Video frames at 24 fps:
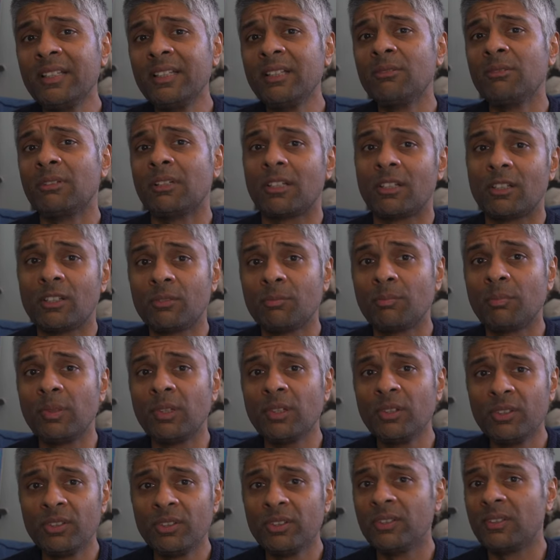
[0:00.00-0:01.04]
leave alone
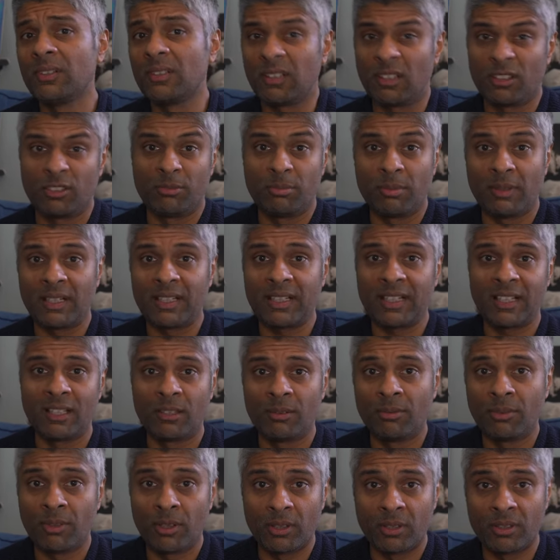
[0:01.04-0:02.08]
Bluetooth closed back
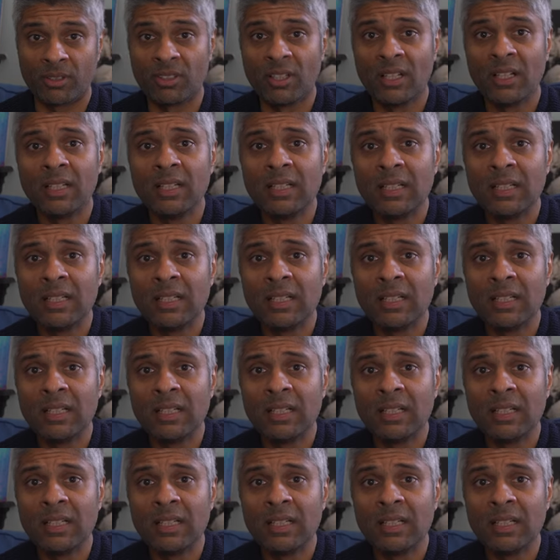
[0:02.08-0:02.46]
headphones.